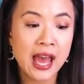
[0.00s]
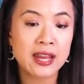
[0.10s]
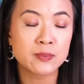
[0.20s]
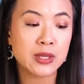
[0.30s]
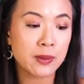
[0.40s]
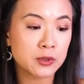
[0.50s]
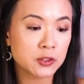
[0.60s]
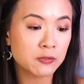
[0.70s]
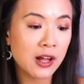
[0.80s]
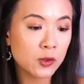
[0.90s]
and be able
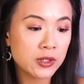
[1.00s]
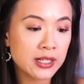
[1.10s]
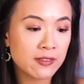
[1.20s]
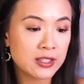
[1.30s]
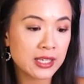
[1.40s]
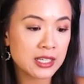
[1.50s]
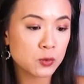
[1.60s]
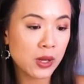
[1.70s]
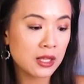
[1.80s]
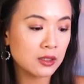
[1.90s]
to follow it and everything
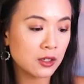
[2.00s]
as well.